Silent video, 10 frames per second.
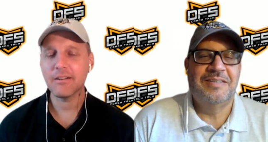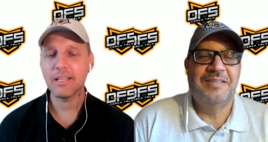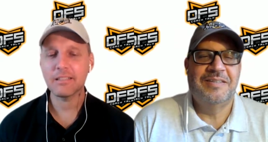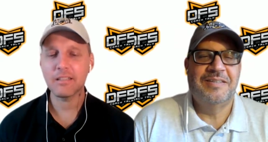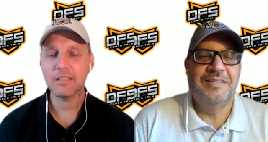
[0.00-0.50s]

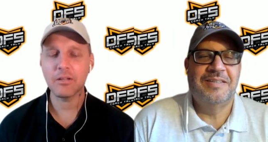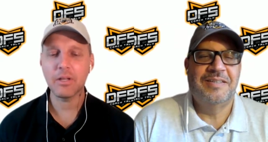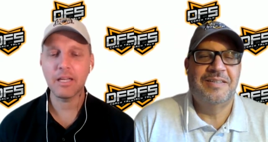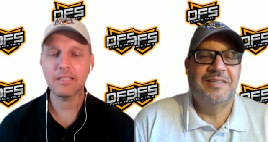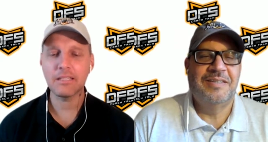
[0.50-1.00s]
Speaker 1: you know, he's a
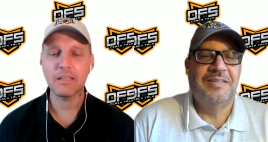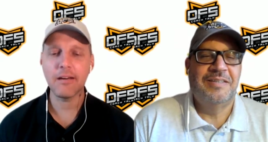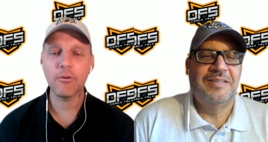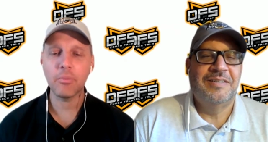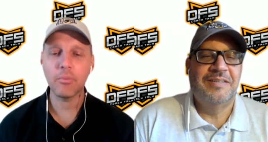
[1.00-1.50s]
little bit,
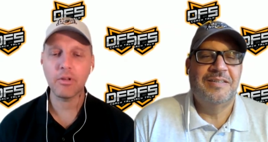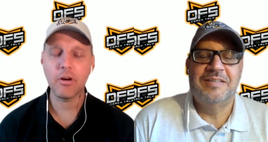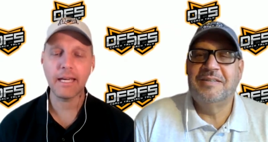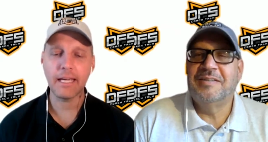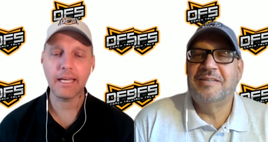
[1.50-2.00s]
he's a level
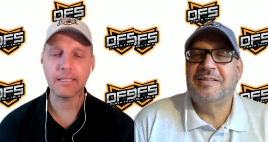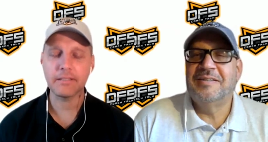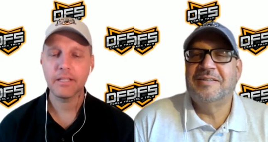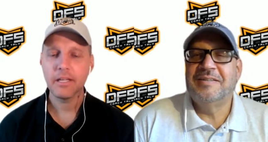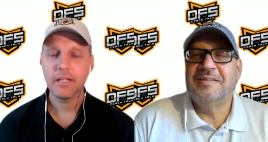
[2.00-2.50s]
below, I
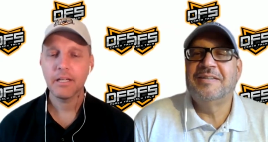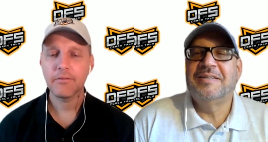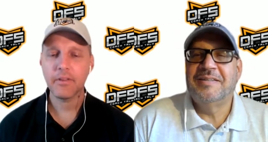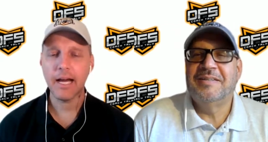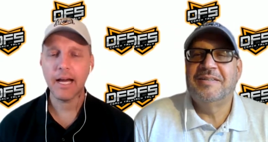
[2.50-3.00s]
guess,
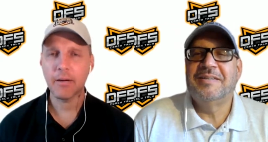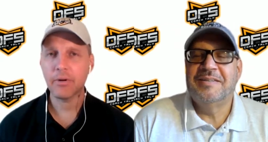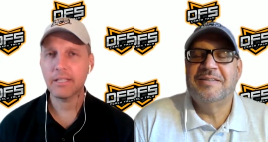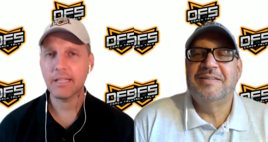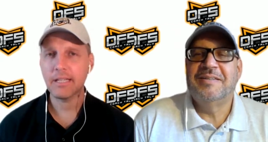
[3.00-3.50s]
for the
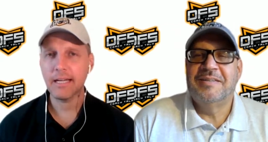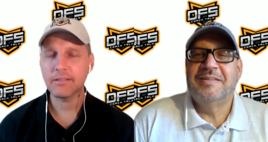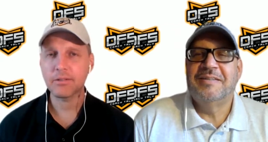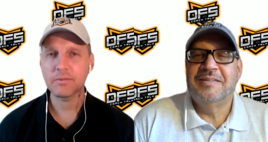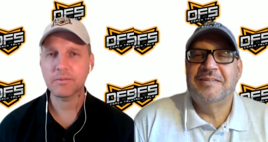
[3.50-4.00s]
higher price
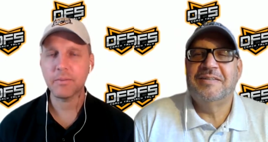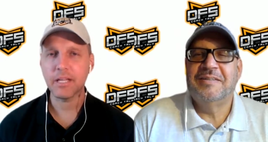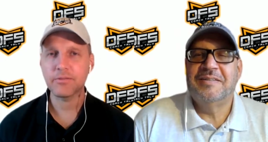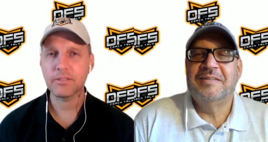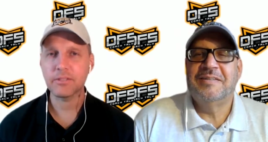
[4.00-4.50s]
guys in
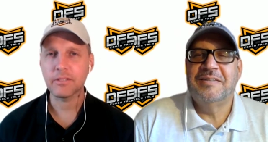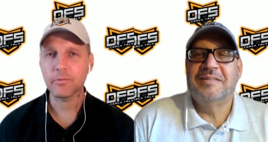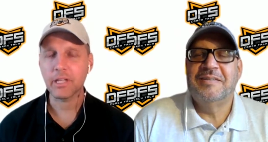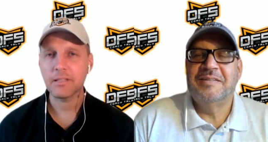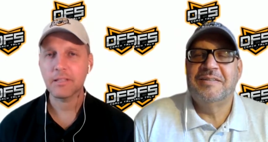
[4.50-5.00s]
terms of my
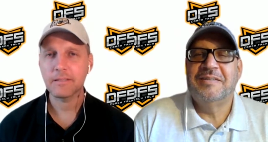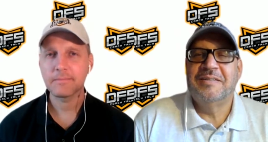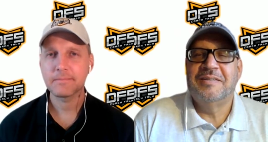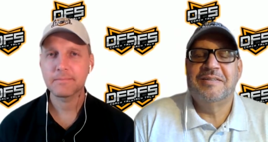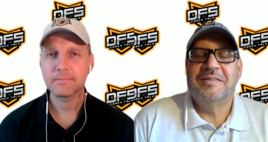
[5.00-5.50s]
interest this week.
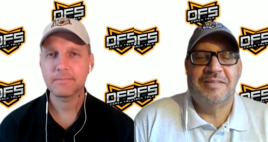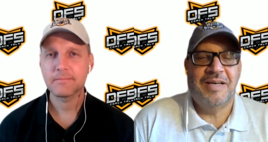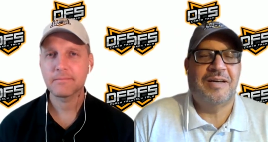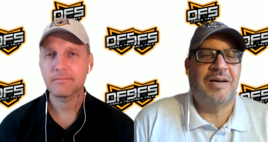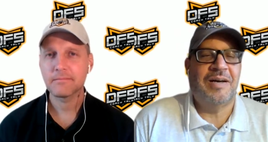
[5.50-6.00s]

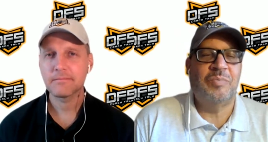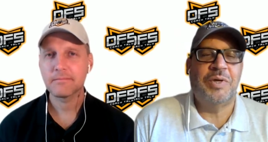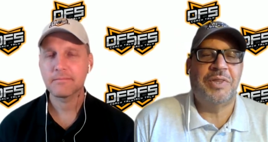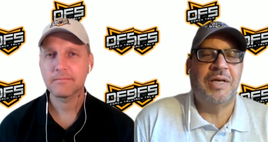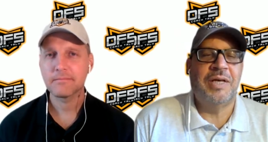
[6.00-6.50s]
Speaker 2: Yeah,
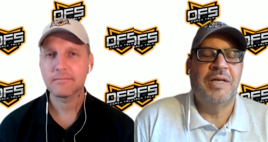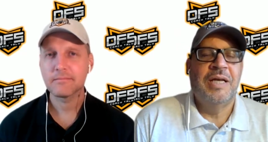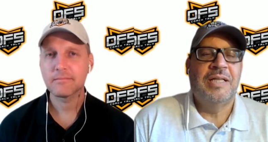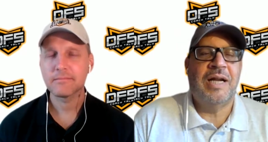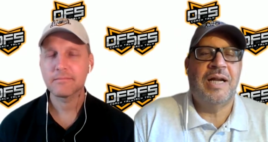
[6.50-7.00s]
I'm with
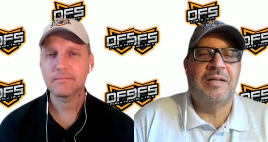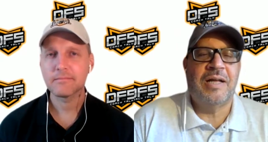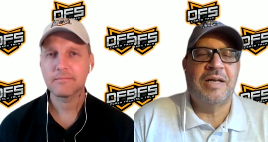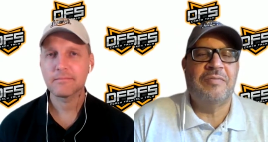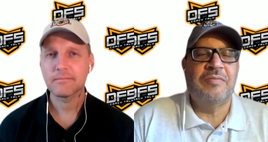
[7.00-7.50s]
you. Then
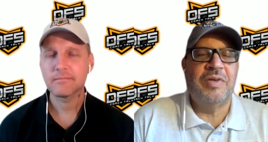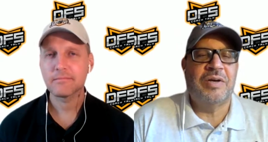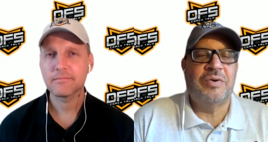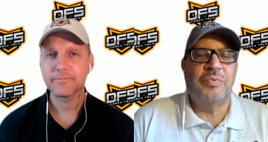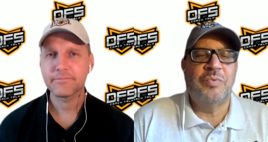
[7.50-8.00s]
I'll, I'll give
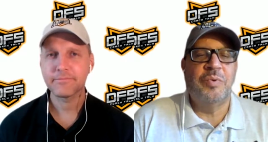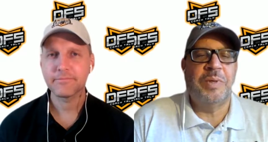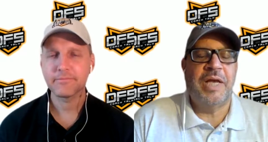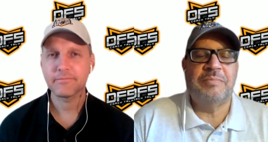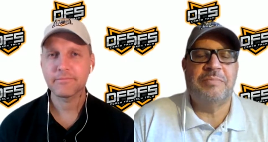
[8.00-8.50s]
you a
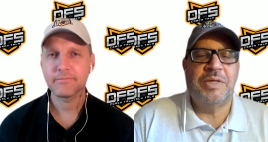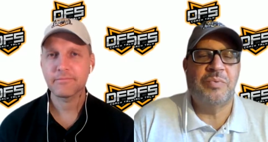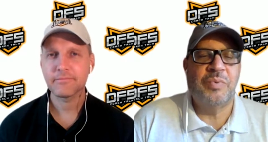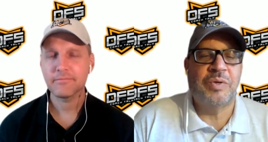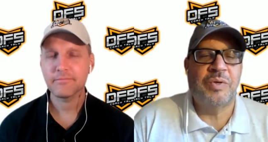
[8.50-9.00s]
group of names here